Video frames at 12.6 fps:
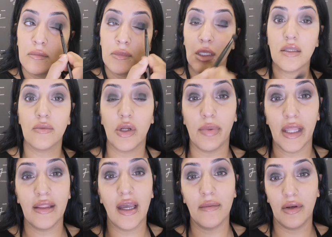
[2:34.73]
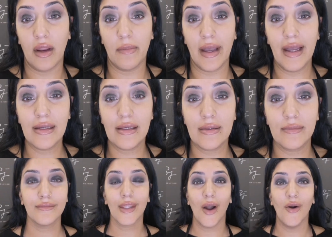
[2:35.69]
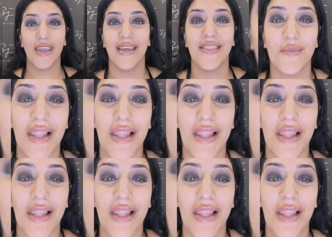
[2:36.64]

Okay, so I'm going to blend that and be right back. Okay, the